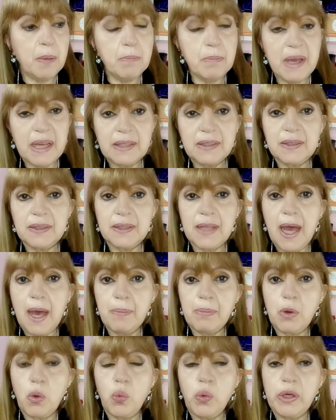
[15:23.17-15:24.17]
mixed
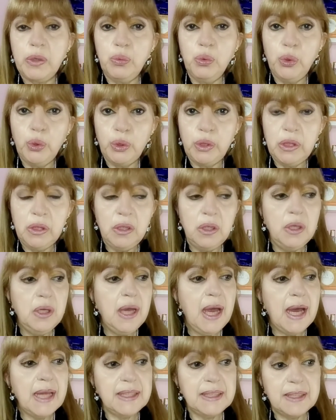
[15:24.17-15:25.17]
up with wood
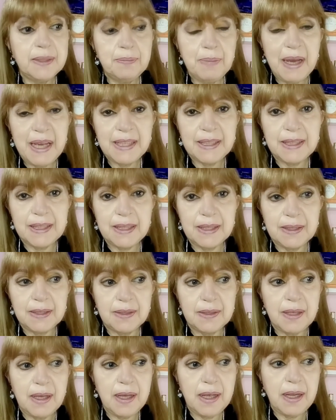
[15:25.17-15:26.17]
and
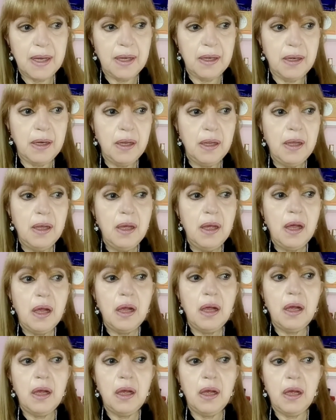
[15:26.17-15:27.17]
spices.
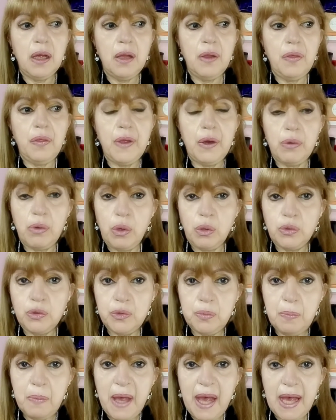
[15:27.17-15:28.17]
The
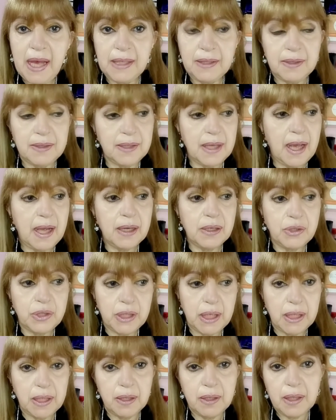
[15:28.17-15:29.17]
rose buds are
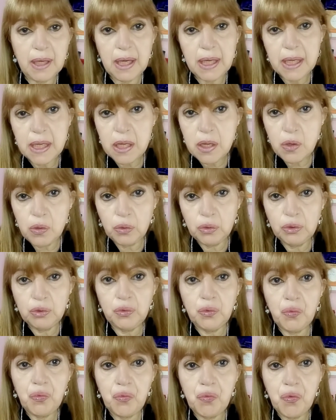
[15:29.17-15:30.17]
generally
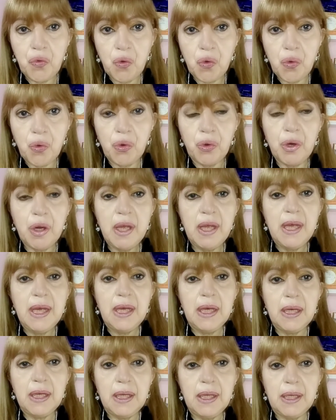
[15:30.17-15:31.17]
used for
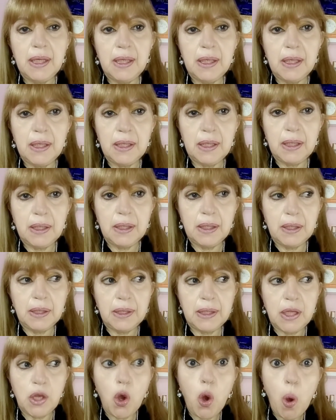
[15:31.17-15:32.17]

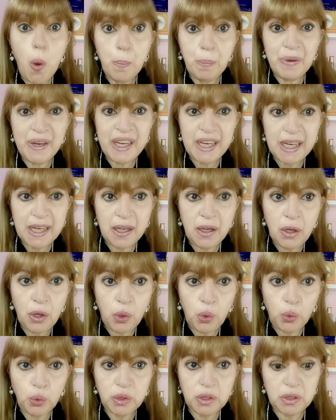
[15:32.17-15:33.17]
the opening
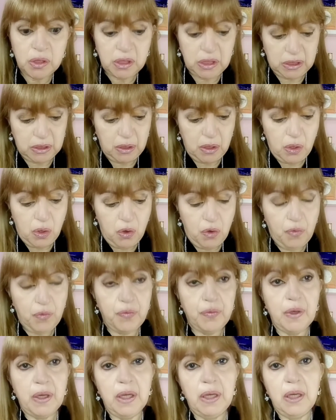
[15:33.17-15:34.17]
notes of
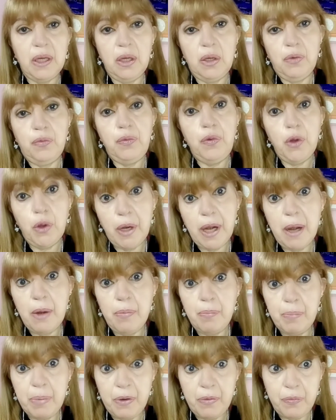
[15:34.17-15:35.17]

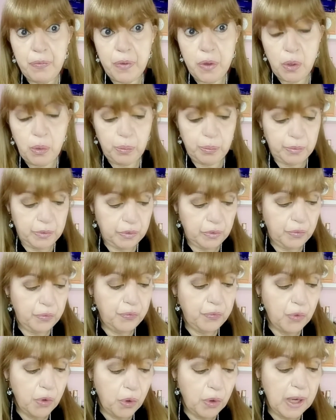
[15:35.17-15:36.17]
floral perfumes,
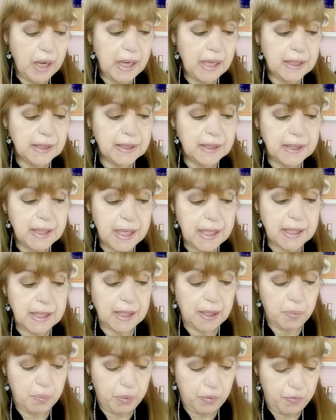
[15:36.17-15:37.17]
floral
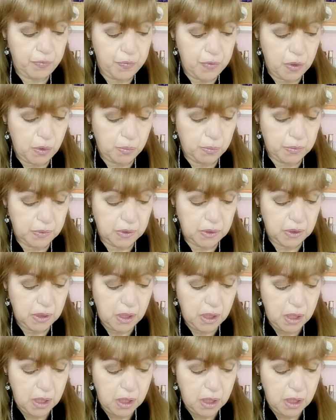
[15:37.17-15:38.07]
citric perfumes.